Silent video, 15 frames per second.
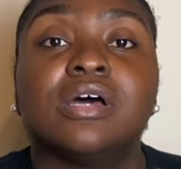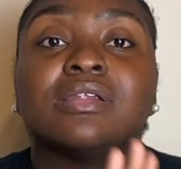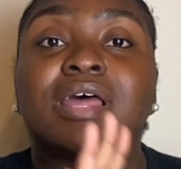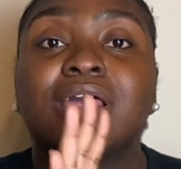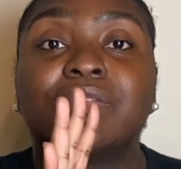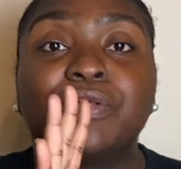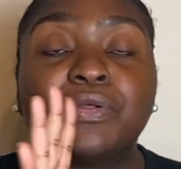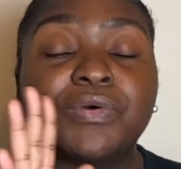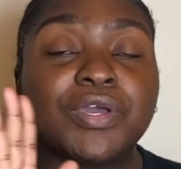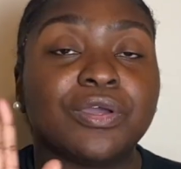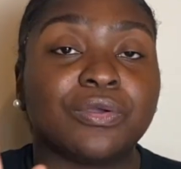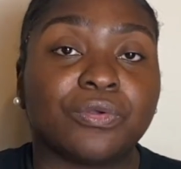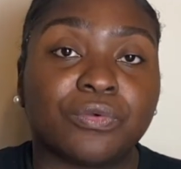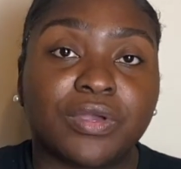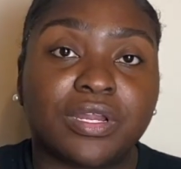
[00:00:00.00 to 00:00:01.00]
like little
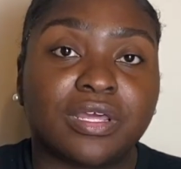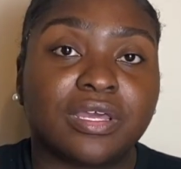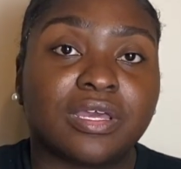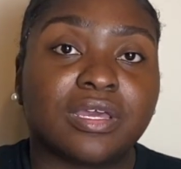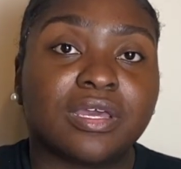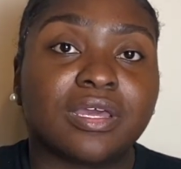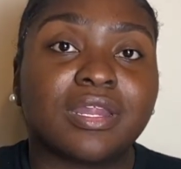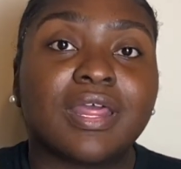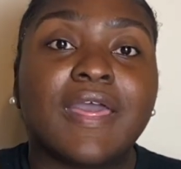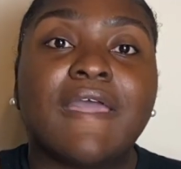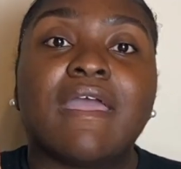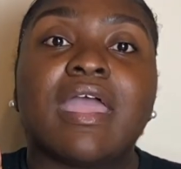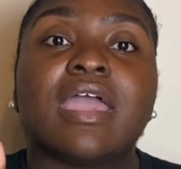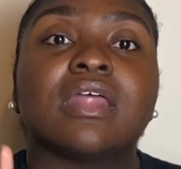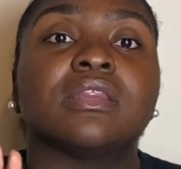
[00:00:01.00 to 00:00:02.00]
ingredient,
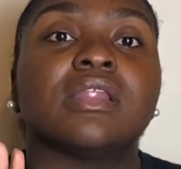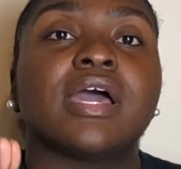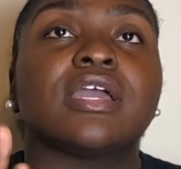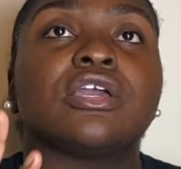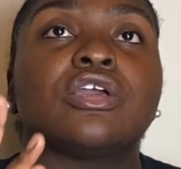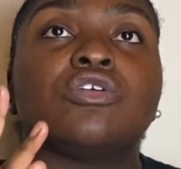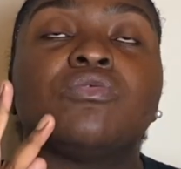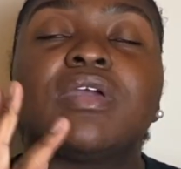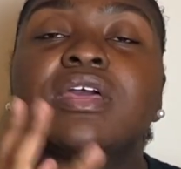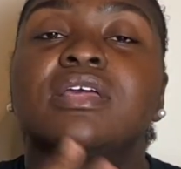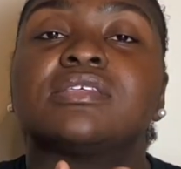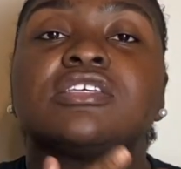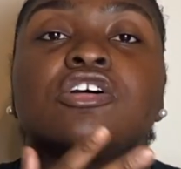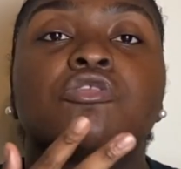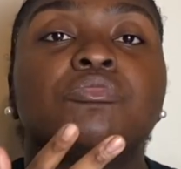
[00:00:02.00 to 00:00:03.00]
and like you
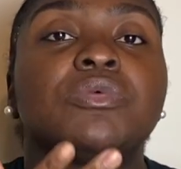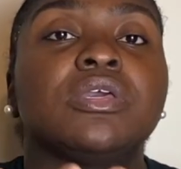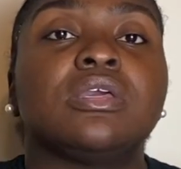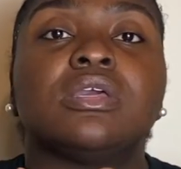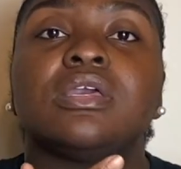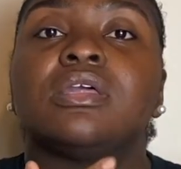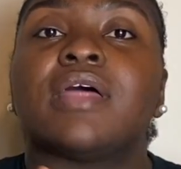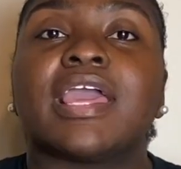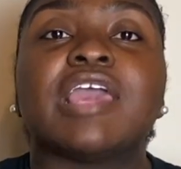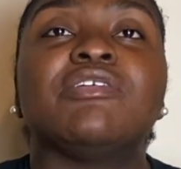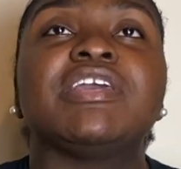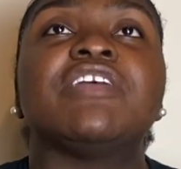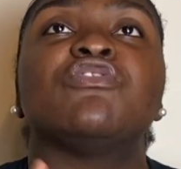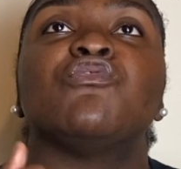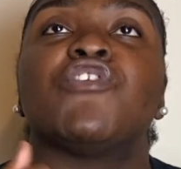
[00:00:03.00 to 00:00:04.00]
can't tell me, like
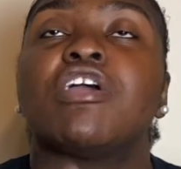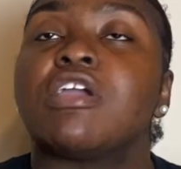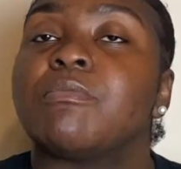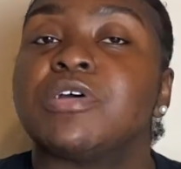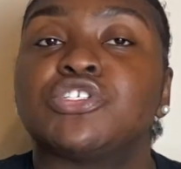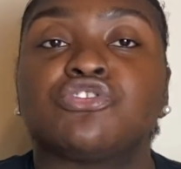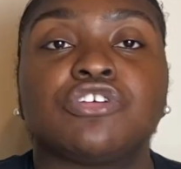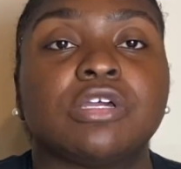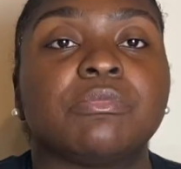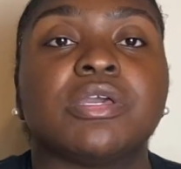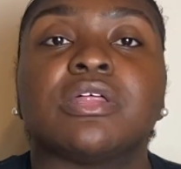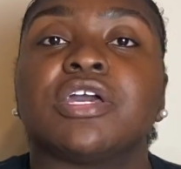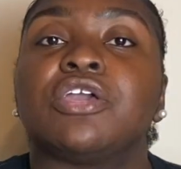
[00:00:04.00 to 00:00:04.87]
it gets very much creamy.